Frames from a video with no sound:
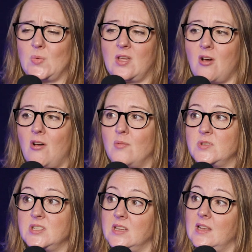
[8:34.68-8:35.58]
that we got,
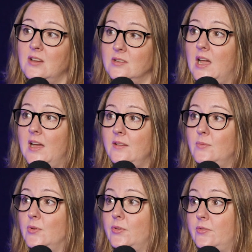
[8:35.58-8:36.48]
particularly online,
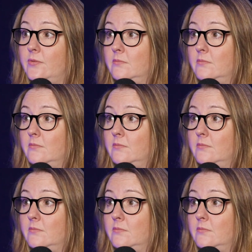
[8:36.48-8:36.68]
was